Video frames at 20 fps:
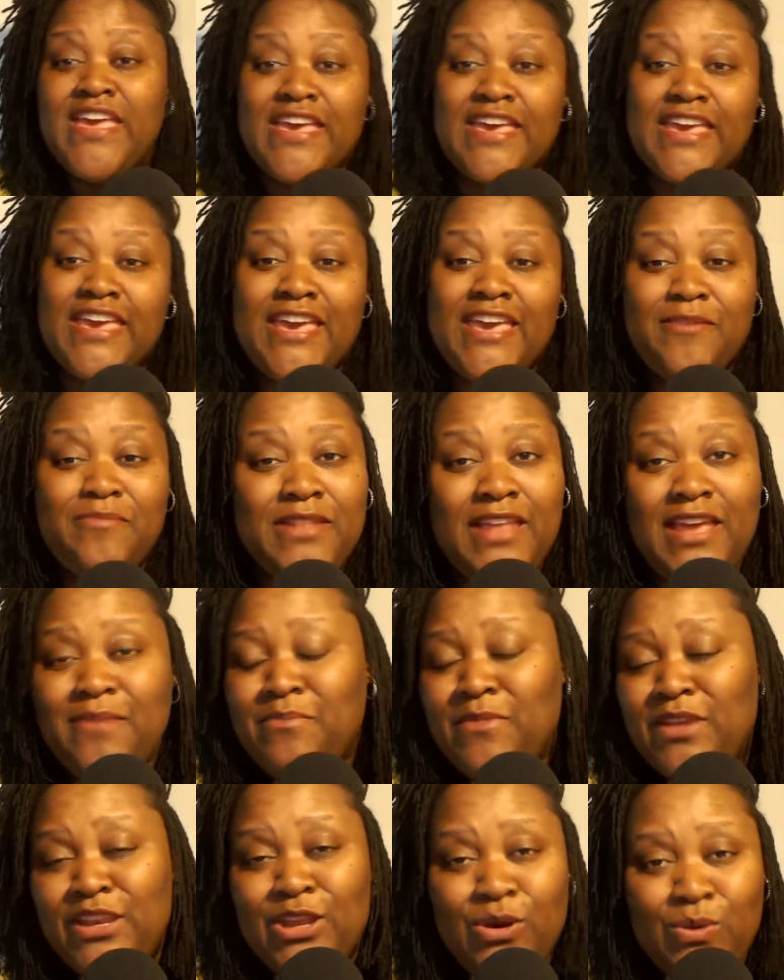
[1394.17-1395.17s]
keep letting
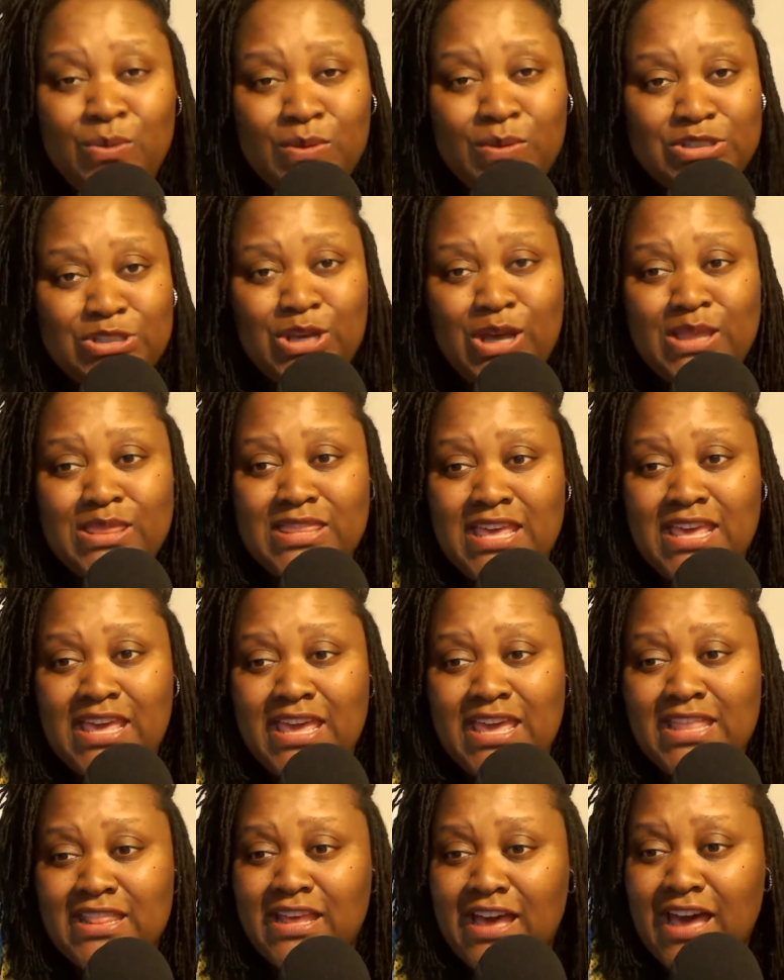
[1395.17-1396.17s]
me know what y'all think
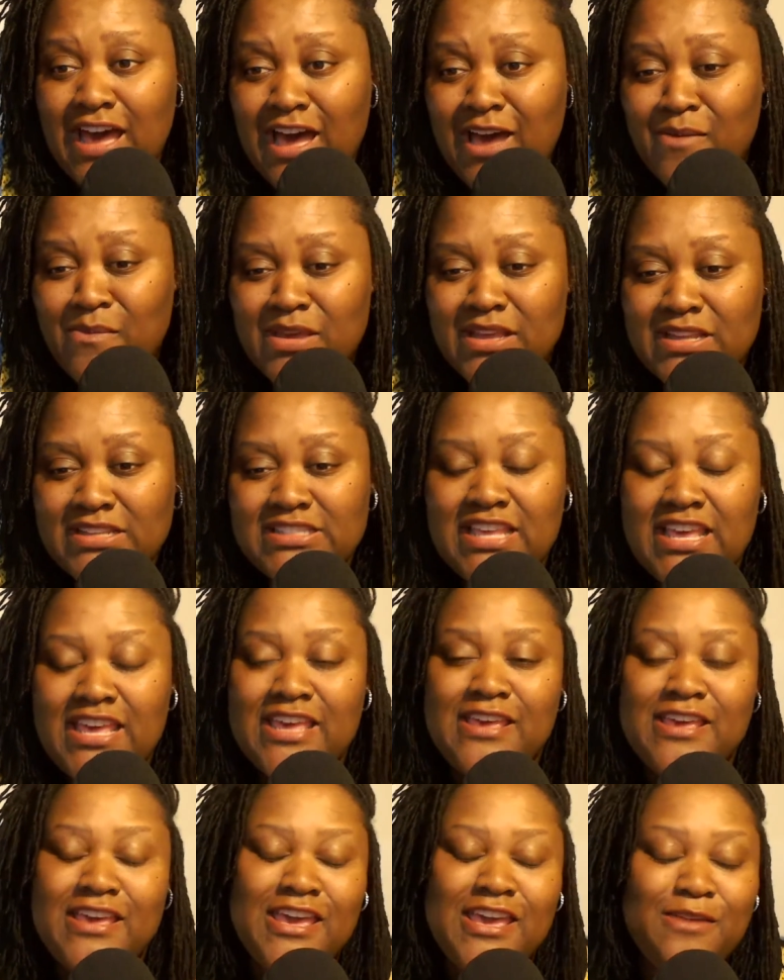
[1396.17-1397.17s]
in the comments.
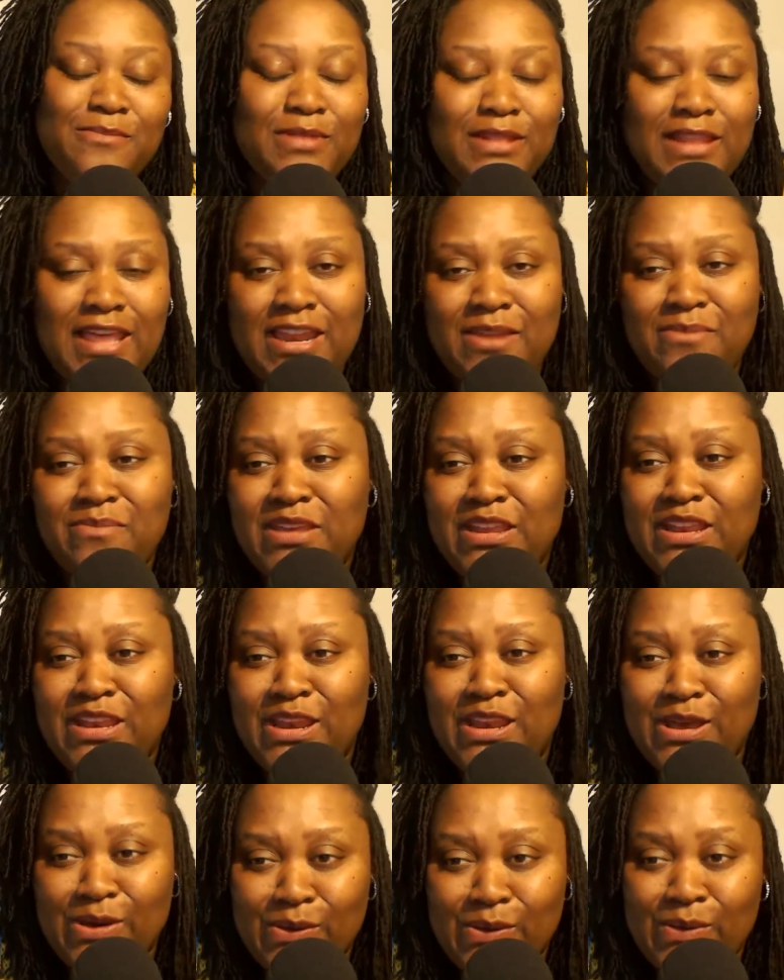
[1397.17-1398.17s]
Keep letting me
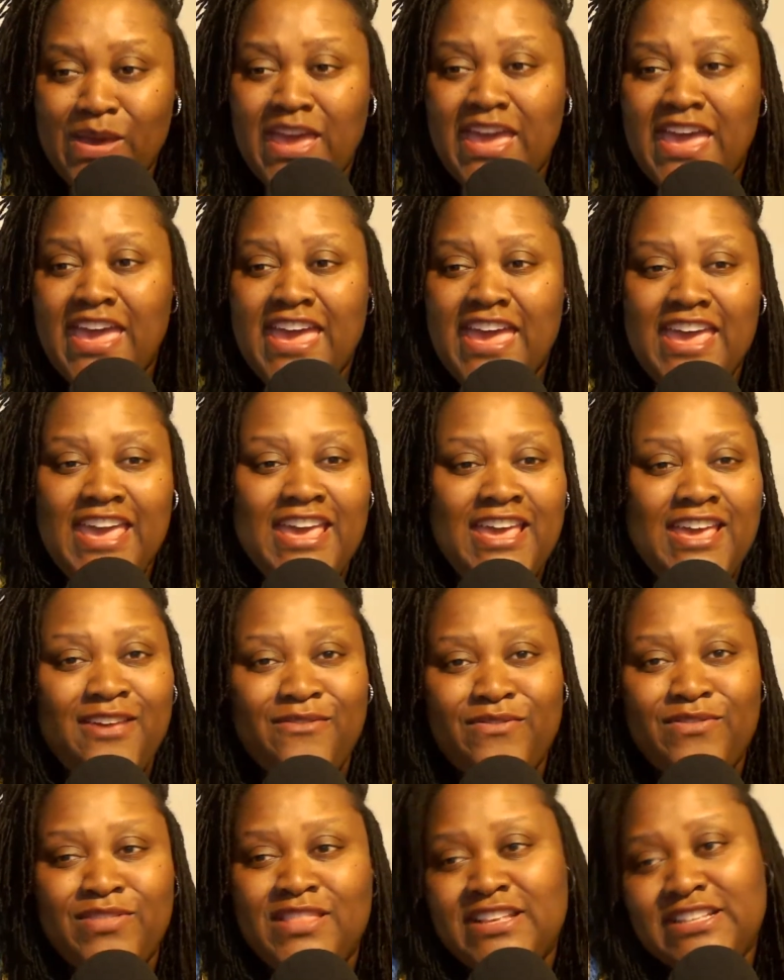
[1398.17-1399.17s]
know if
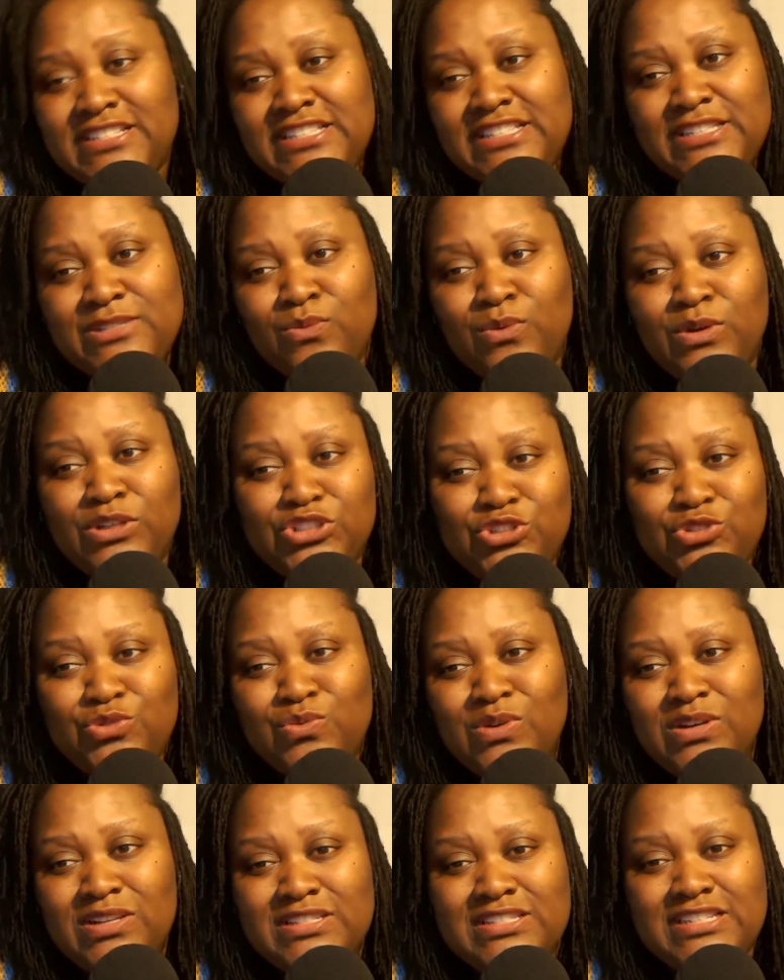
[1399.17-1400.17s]
this is what you
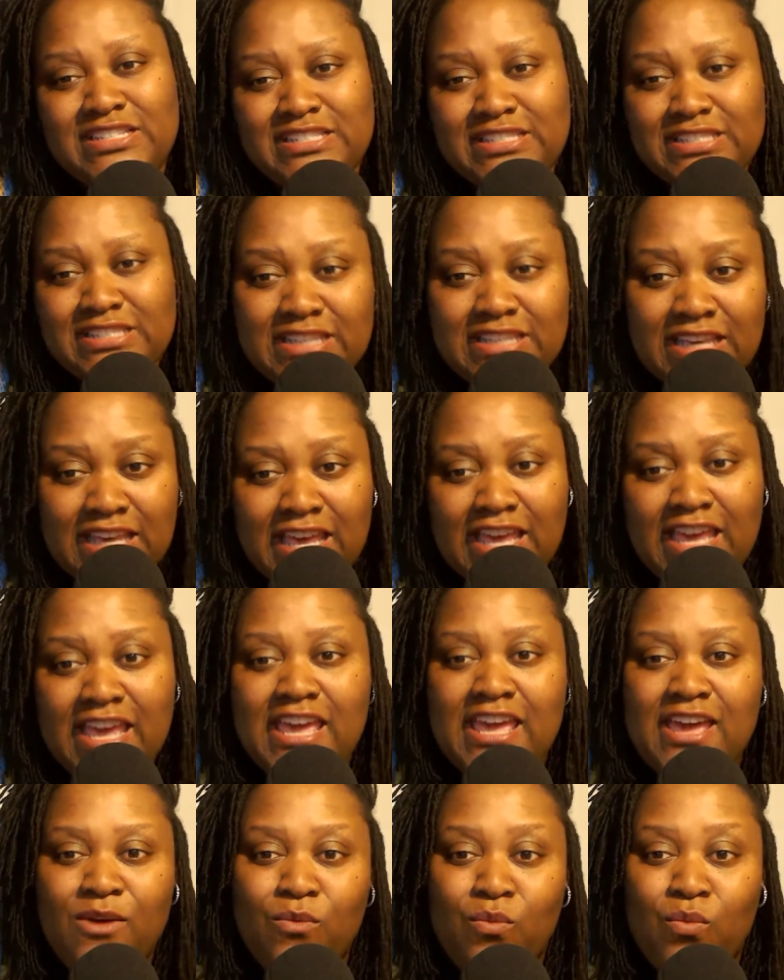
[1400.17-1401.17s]
want to
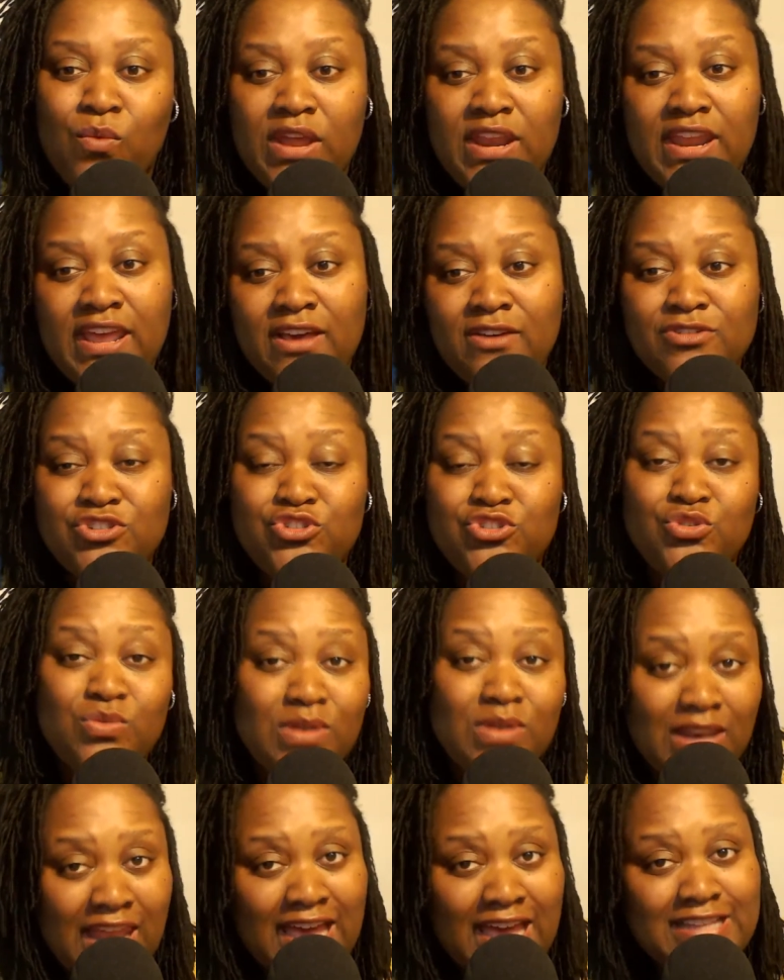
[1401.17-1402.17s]
see, what else you
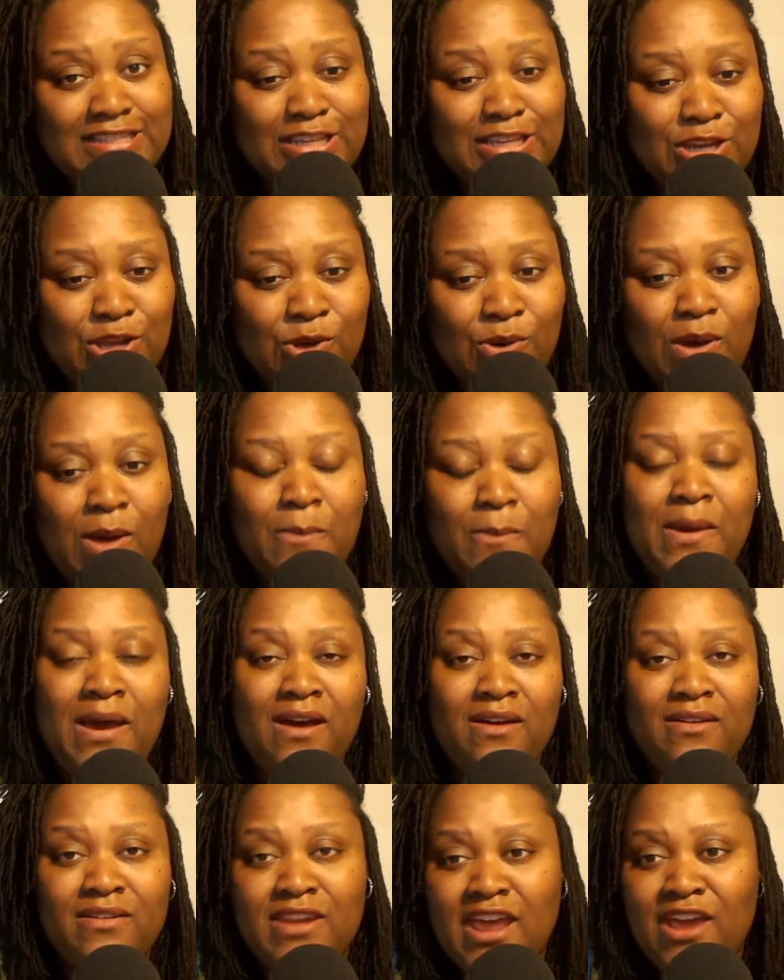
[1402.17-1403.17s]
would like to know
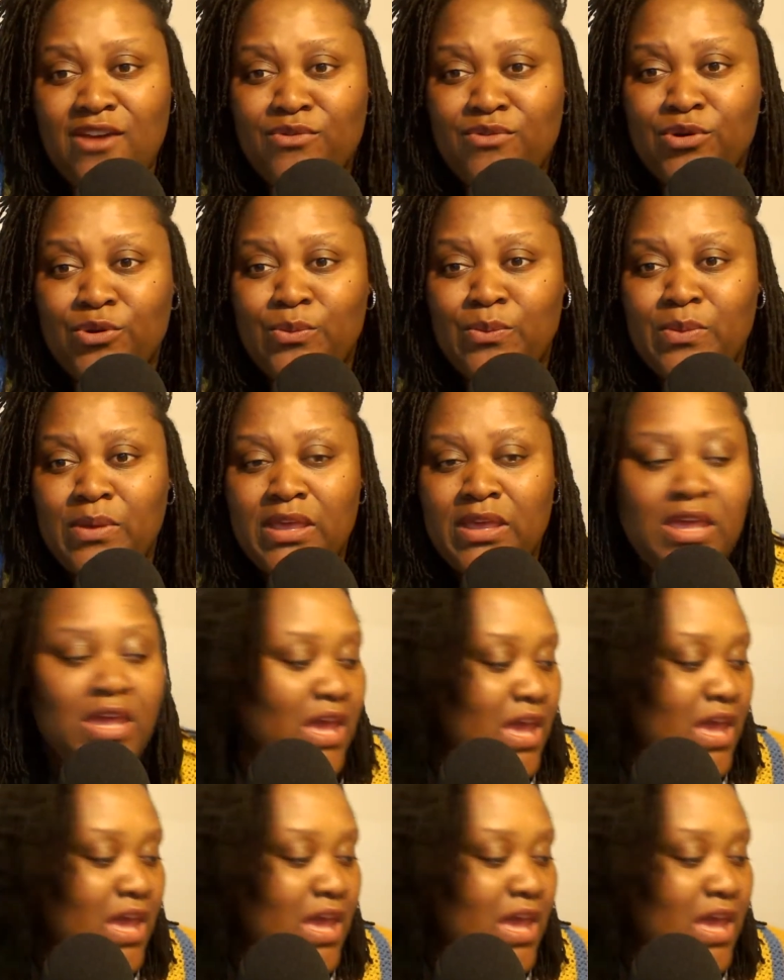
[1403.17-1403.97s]
about Nairobi.